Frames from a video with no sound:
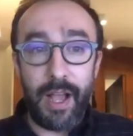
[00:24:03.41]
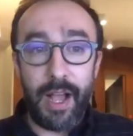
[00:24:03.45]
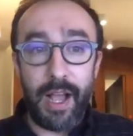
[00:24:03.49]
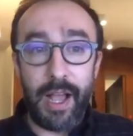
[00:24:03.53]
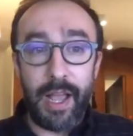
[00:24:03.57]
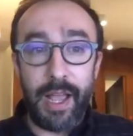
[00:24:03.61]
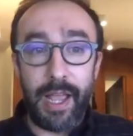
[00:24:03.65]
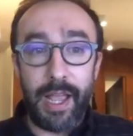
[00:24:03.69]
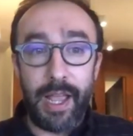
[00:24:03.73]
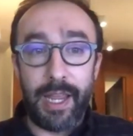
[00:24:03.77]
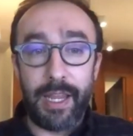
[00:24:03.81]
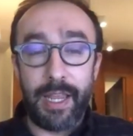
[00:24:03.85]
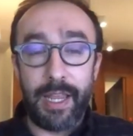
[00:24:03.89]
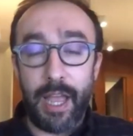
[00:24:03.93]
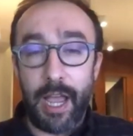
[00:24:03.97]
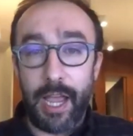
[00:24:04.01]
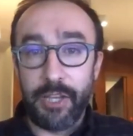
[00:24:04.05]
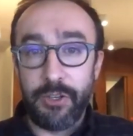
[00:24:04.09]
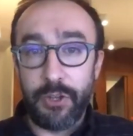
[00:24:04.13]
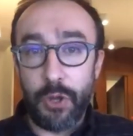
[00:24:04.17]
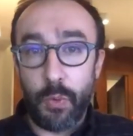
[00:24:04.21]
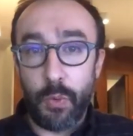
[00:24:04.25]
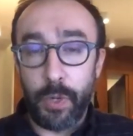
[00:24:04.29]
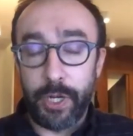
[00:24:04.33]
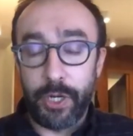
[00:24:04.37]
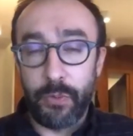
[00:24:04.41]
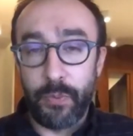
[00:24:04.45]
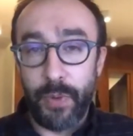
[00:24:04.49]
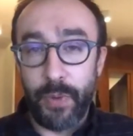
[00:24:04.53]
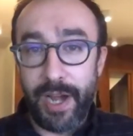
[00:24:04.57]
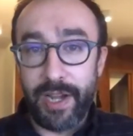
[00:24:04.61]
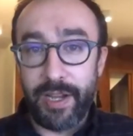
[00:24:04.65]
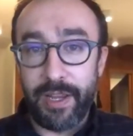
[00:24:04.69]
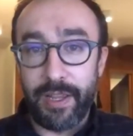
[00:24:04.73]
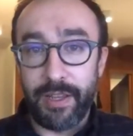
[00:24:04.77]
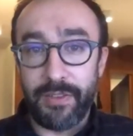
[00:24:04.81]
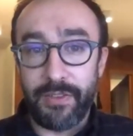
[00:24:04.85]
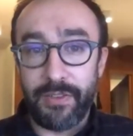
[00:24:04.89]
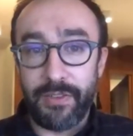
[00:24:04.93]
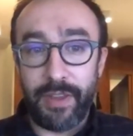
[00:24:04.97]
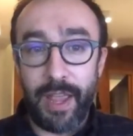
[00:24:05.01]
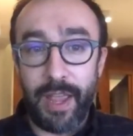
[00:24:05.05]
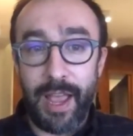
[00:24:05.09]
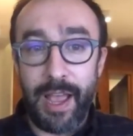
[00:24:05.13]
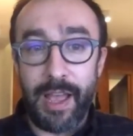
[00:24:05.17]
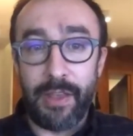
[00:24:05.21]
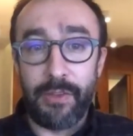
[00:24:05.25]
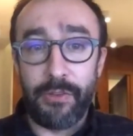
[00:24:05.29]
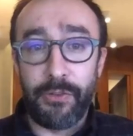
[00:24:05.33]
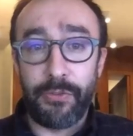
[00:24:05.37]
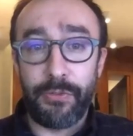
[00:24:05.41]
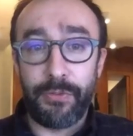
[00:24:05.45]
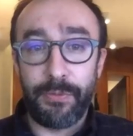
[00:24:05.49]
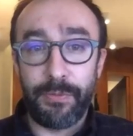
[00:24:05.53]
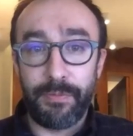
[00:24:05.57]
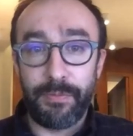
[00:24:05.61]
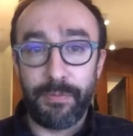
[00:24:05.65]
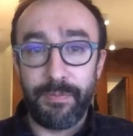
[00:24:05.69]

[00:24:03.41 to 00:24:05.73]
I I don't want to write it as